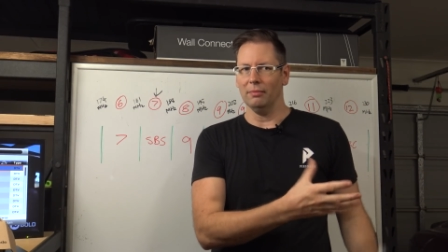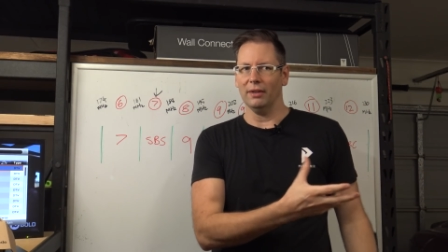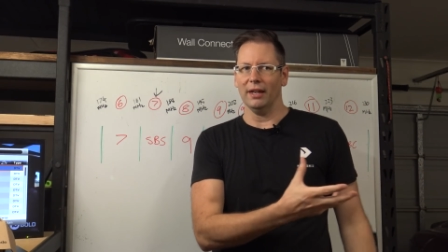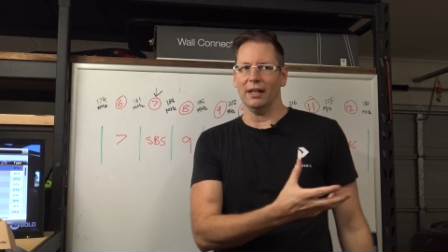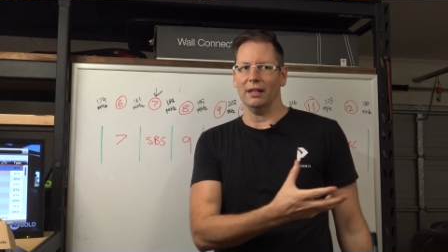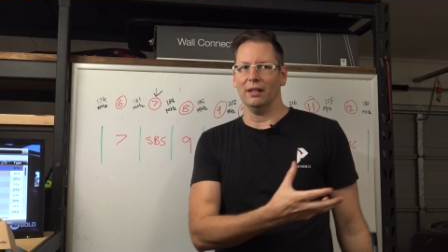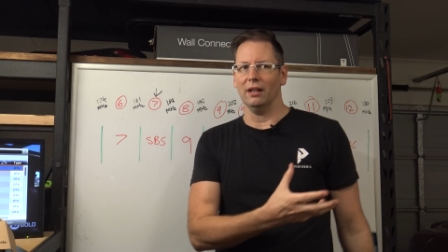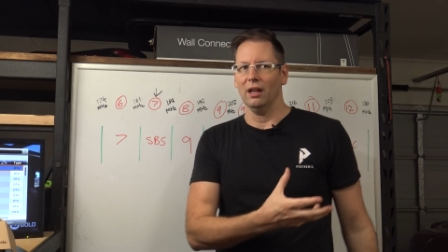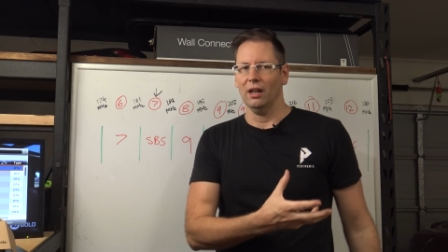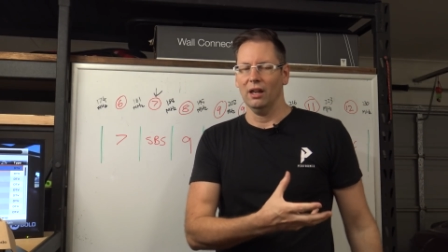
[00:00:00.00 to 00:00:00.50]

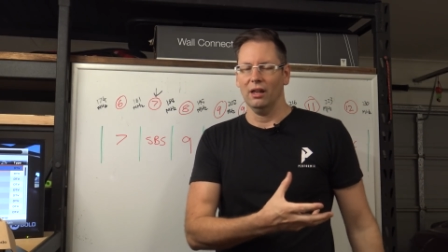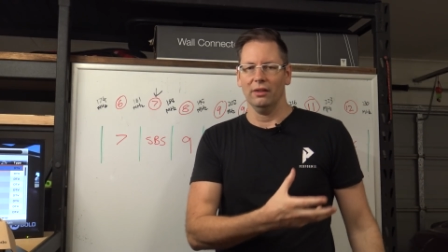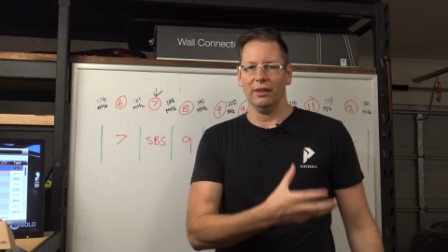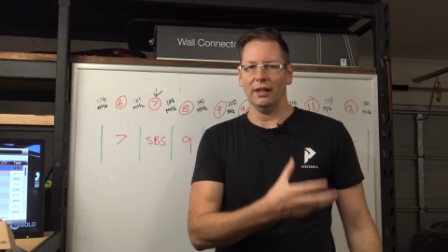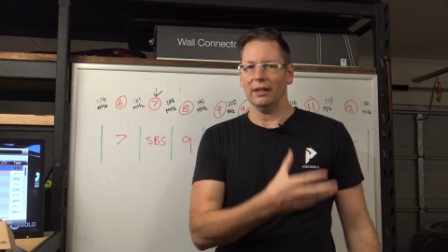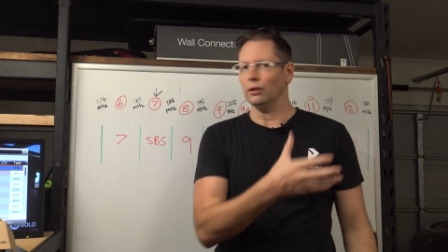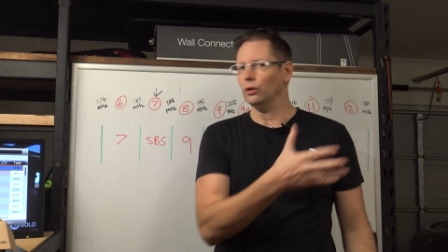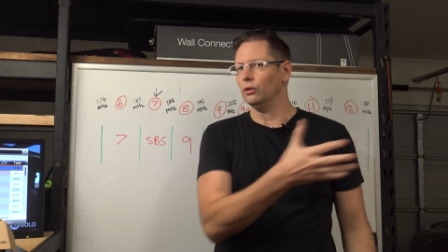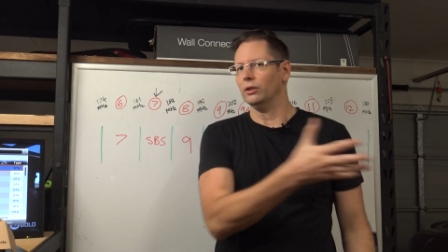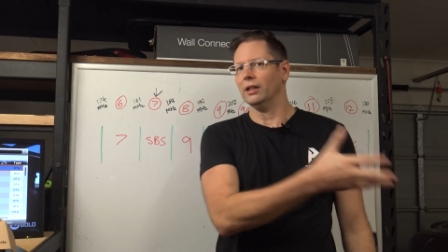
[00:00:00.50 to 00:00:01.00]
then
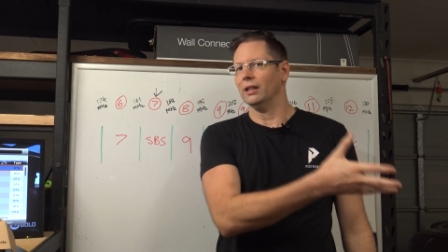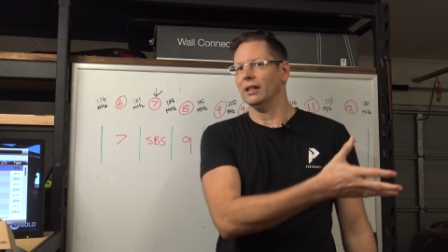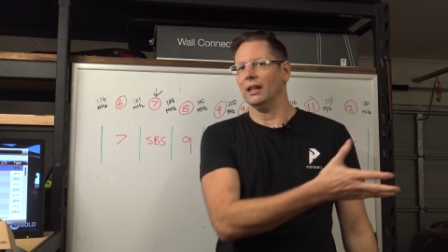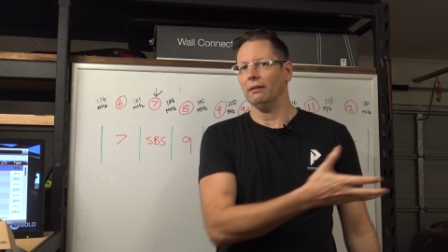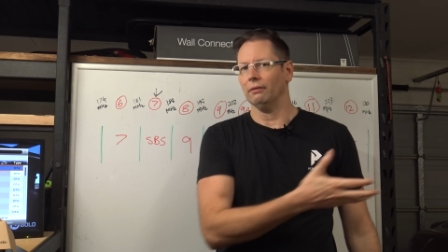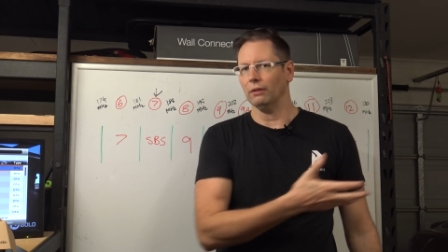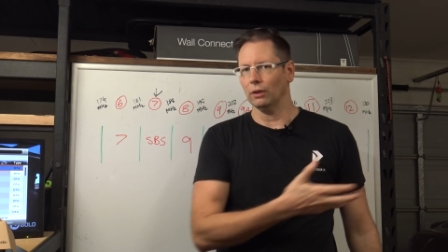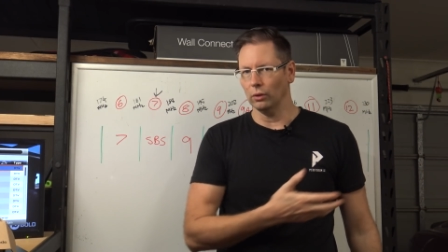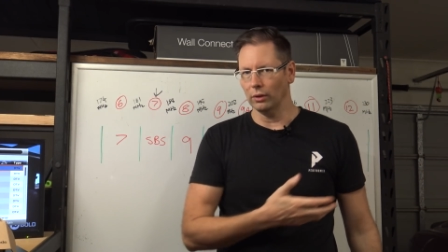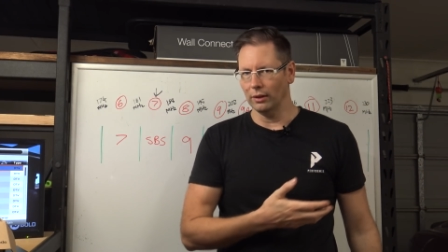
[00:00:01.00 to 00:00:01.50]
then you didn't
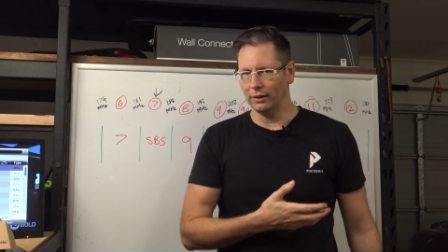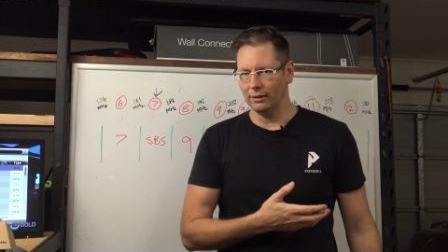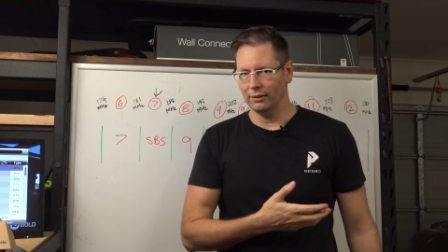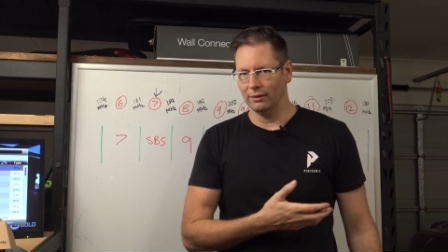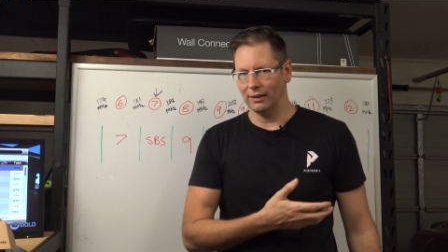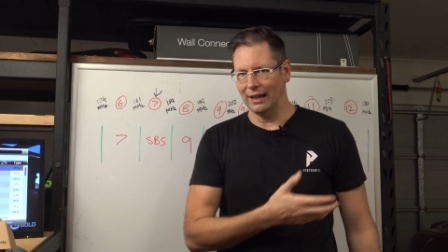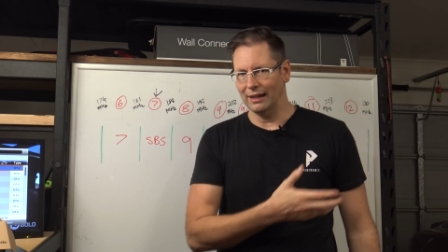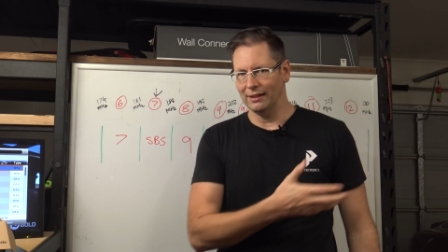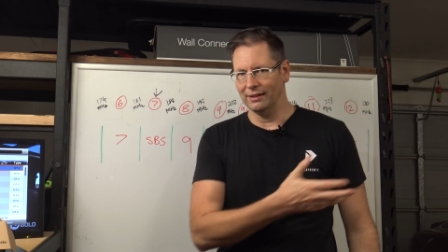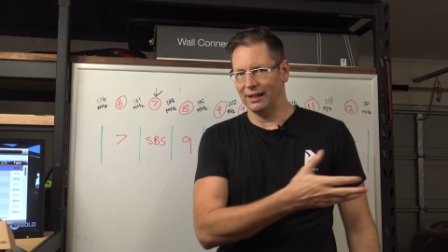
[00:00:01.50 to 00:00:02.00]
have a good
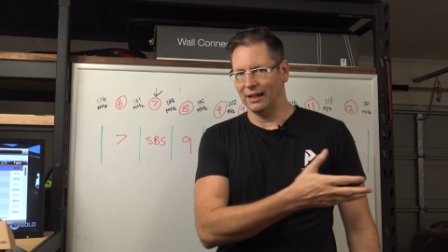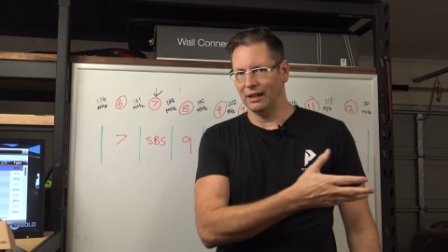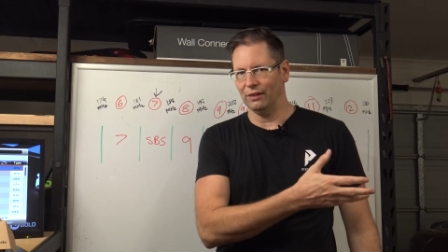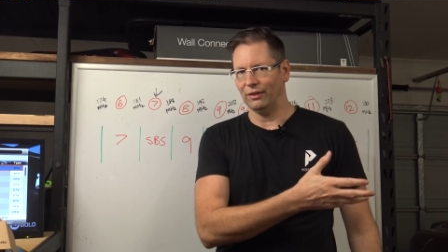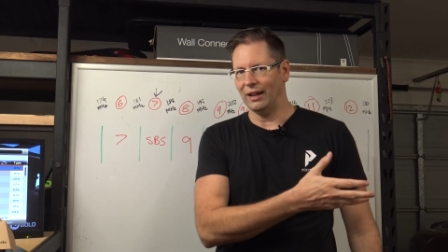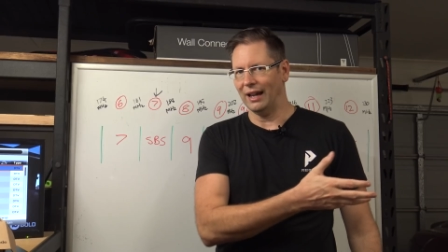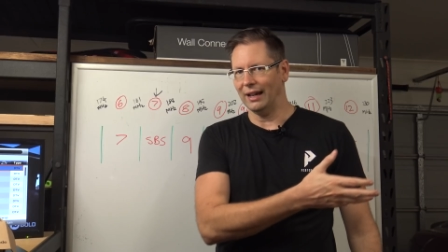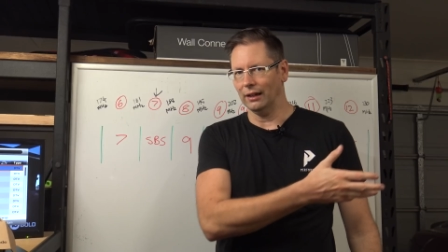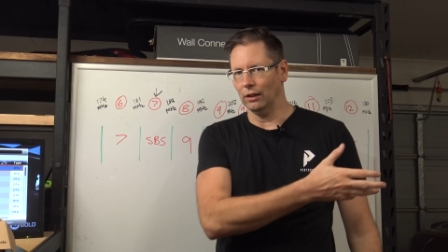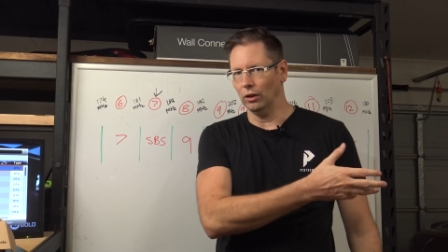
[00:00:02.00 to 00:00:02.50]
antenna
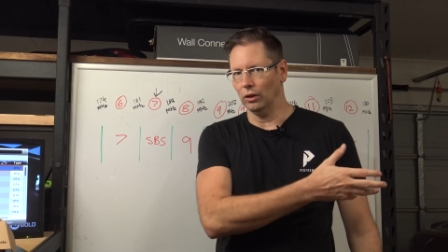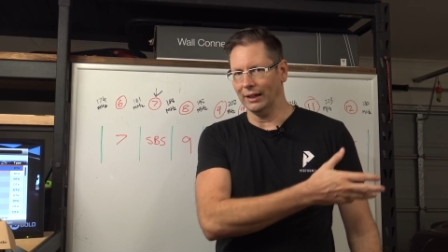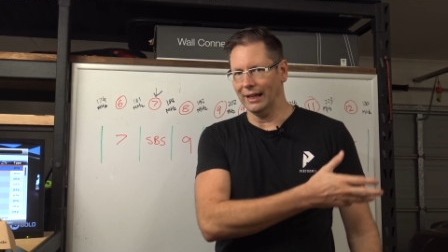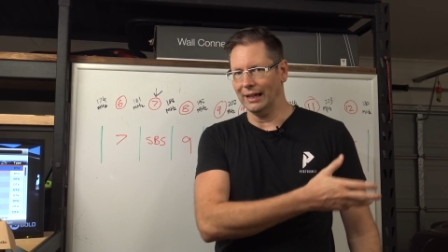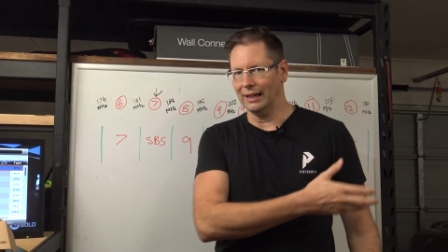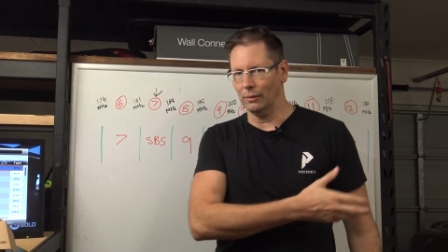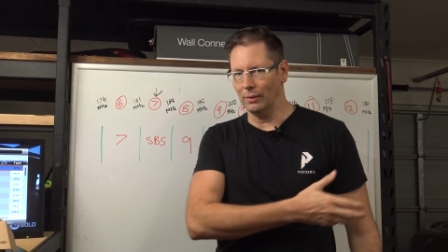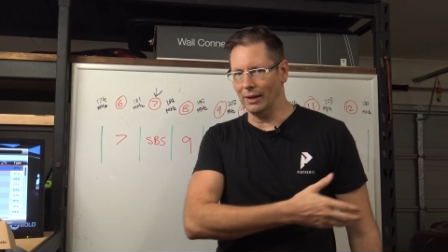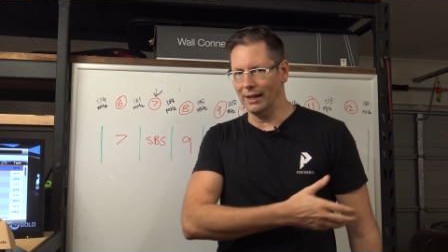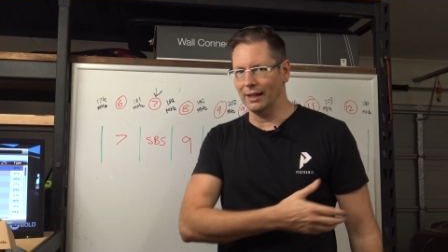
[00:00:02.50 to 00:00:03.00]
for analog
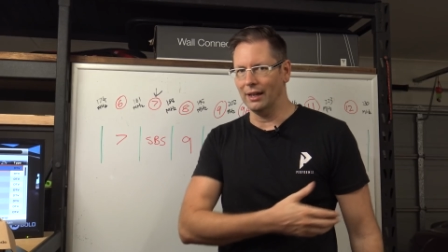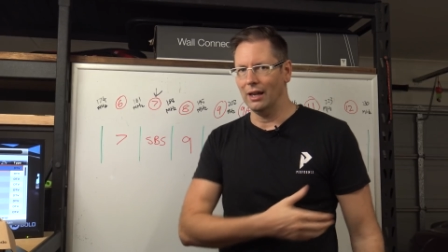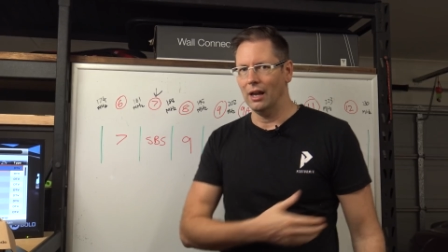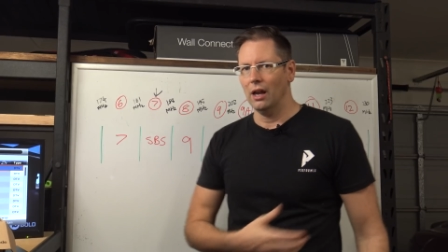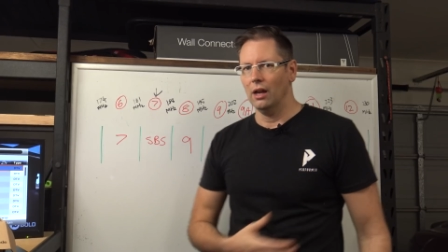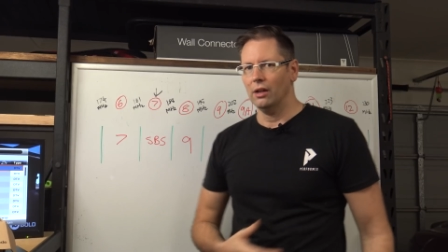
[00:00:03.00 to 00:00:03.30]
anyway.